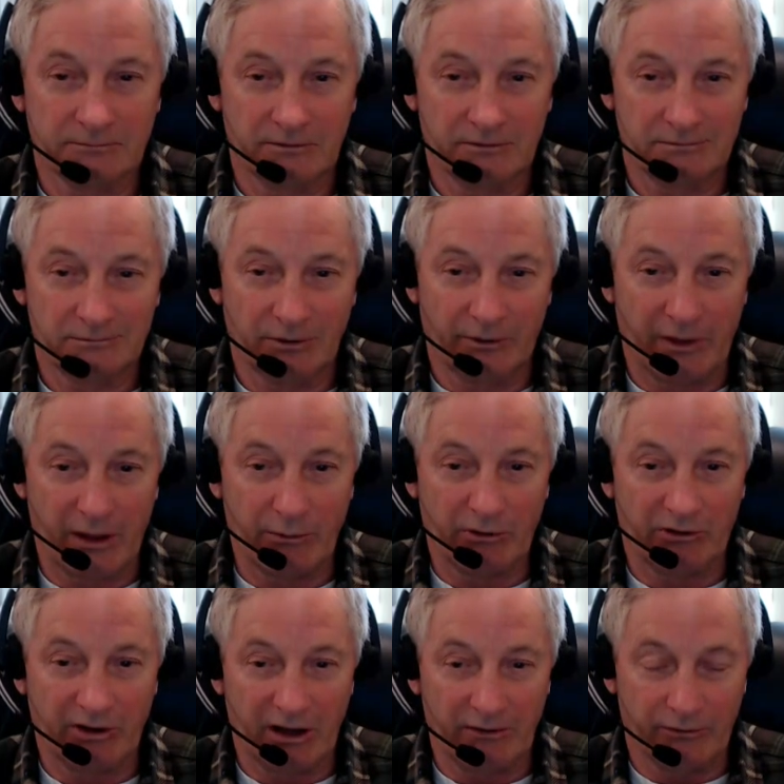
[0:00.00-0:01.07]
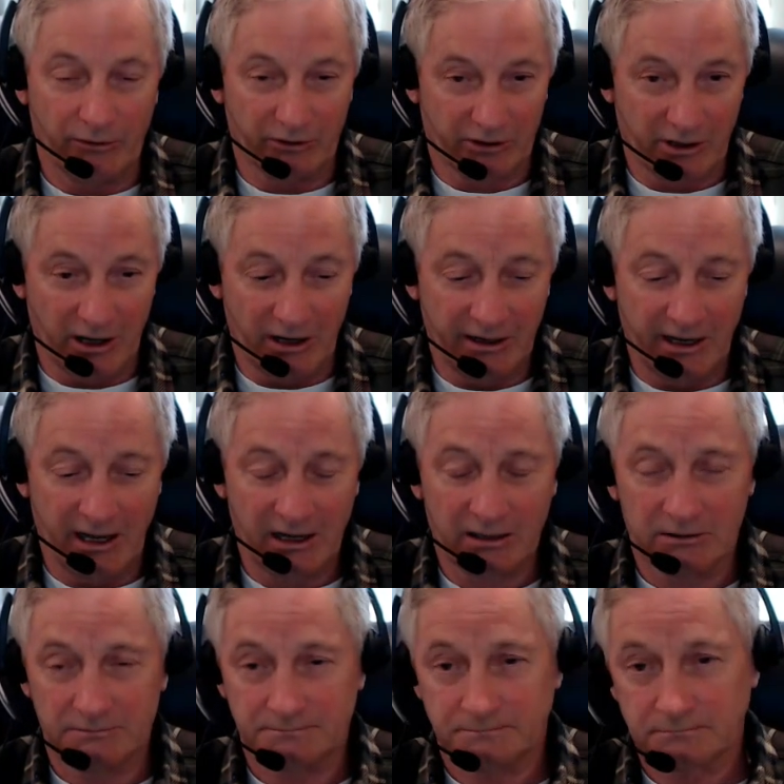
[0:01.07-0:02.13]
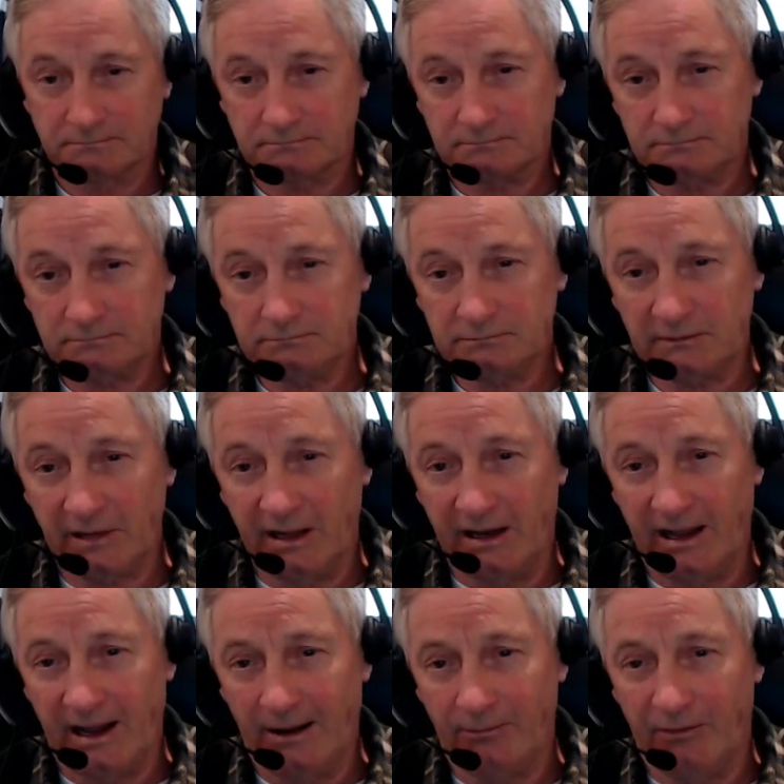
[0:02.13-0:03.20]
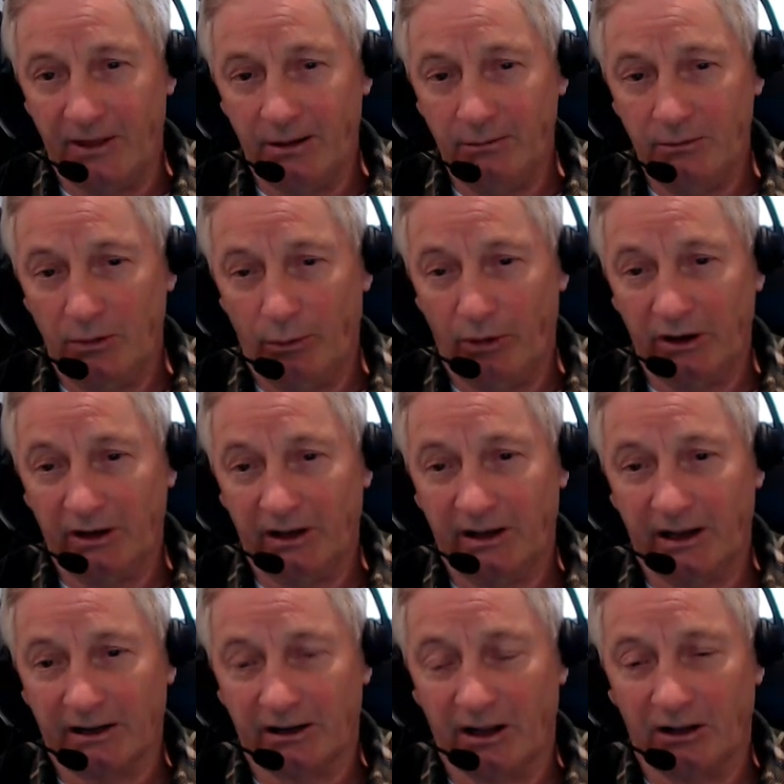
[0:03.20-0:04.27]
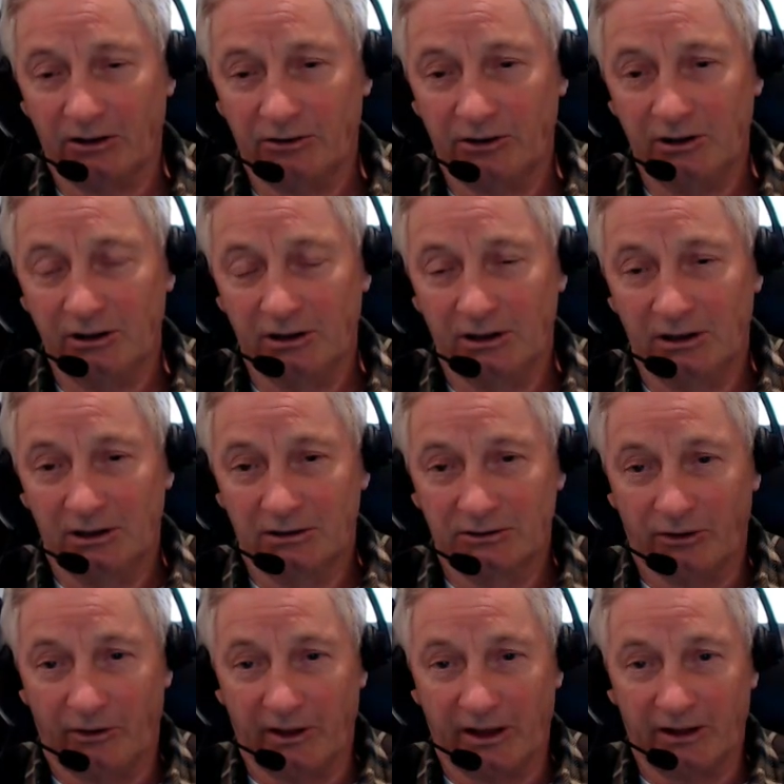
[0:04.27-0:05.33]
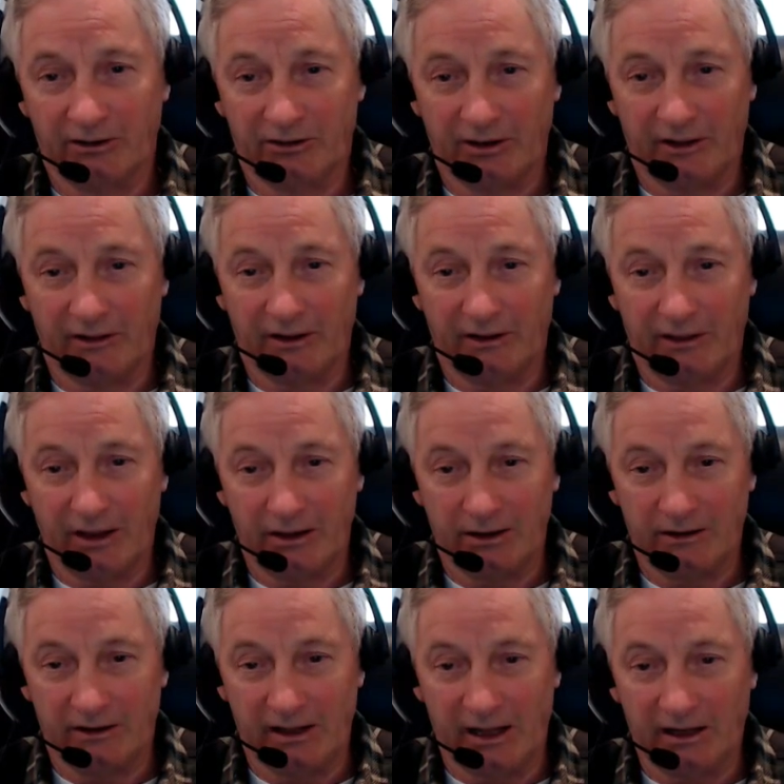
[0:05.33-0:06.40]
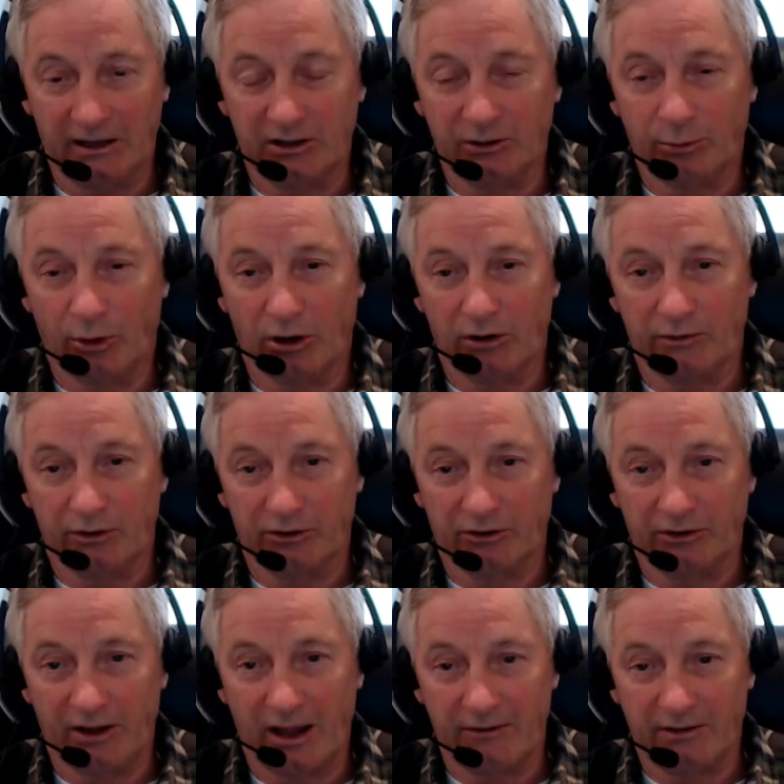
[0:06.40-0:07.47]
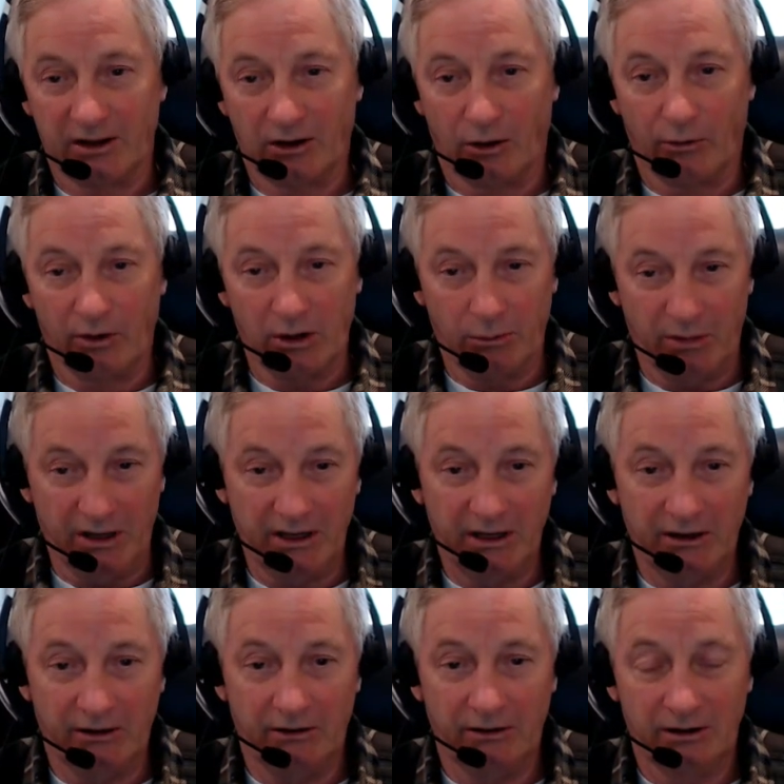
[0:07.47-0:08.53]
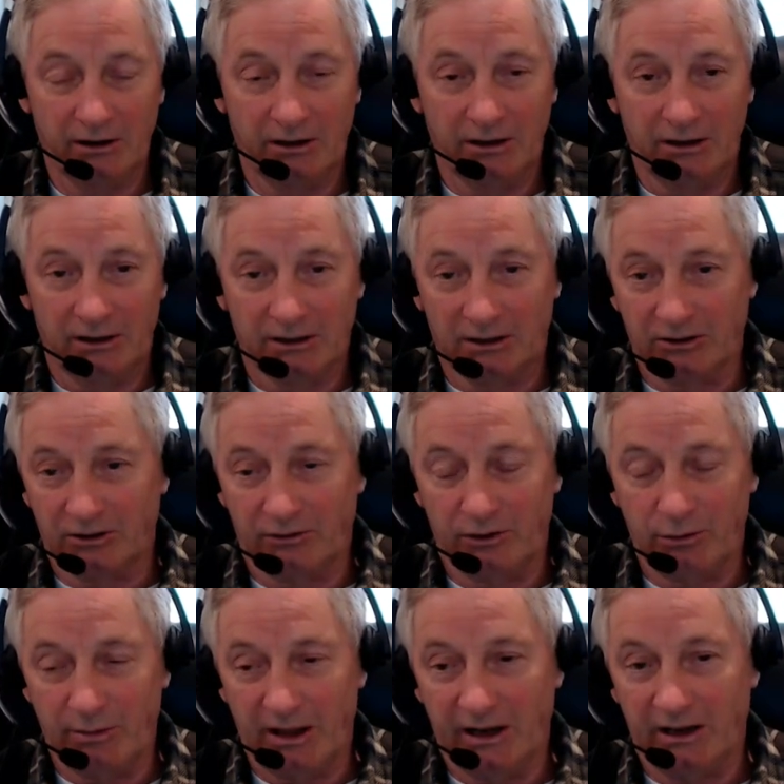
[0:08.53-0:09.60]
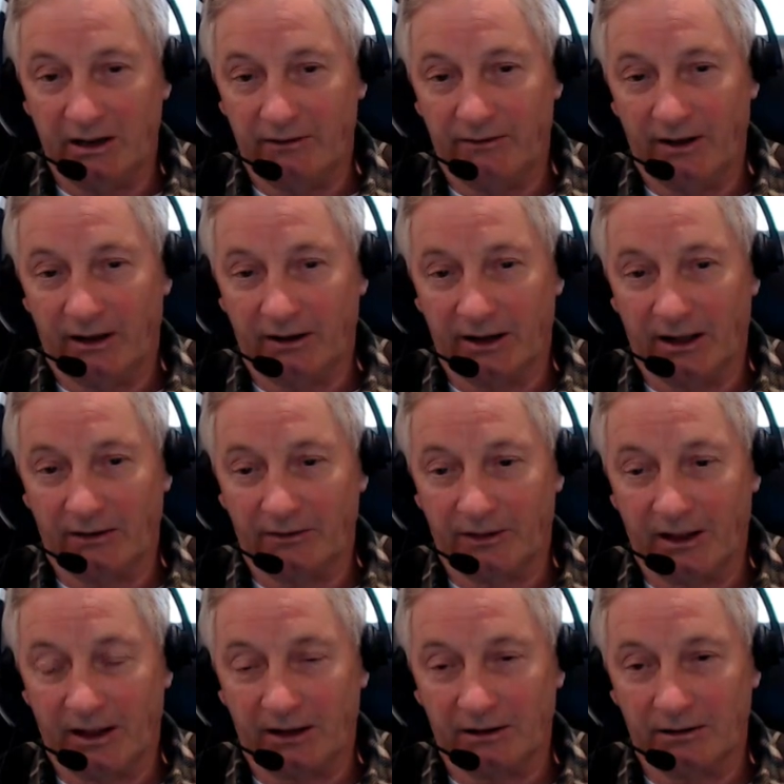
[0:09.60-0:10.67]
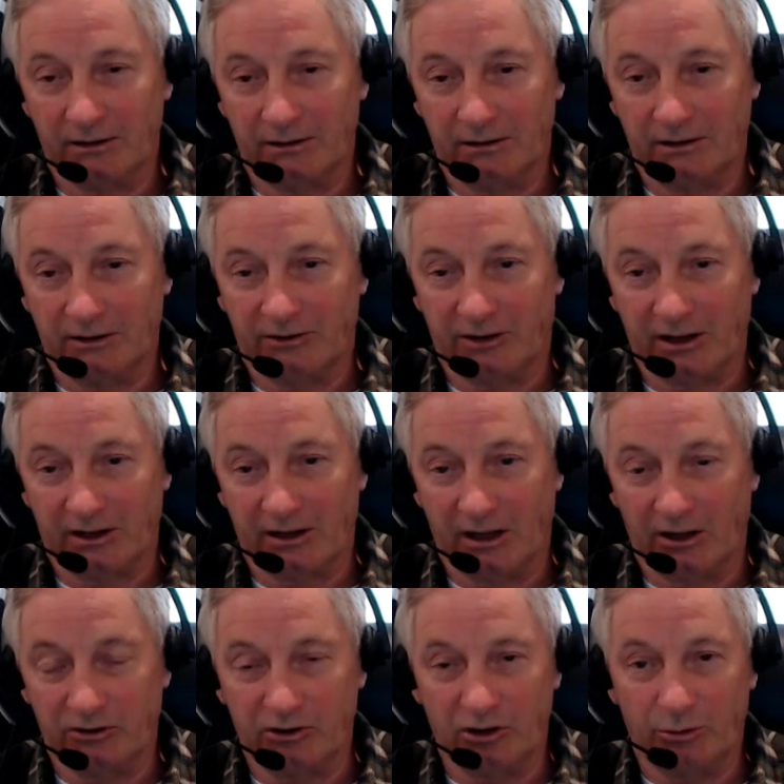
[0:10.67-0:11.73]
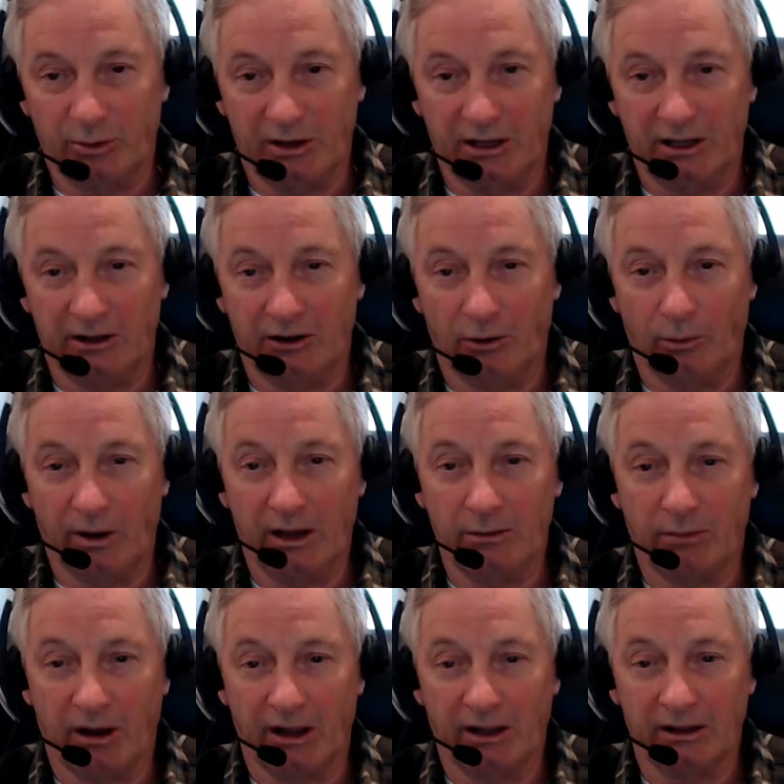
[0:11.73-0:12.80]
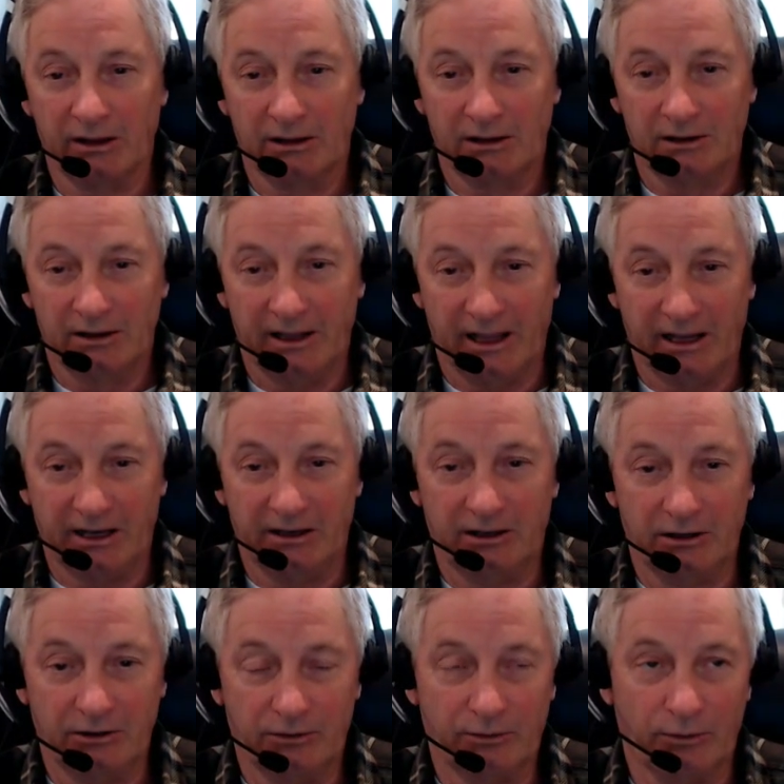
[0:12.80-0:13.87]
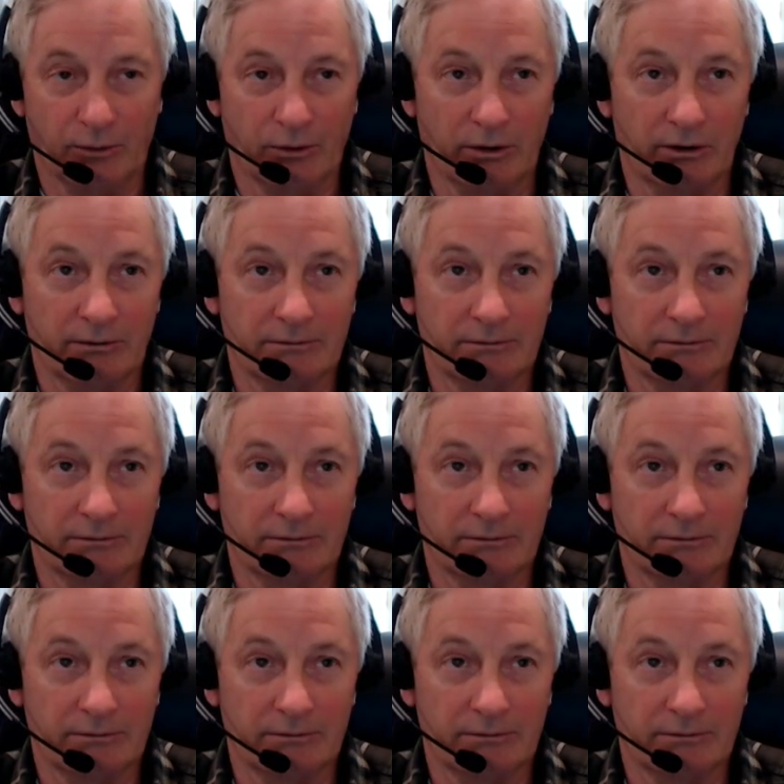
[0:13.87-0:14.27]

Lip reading: what they would say first contact, and have them bring the technology so they can say that the aliens brought it versus having it already been here. Because if humanity found out that this technology has been hidden away by entities for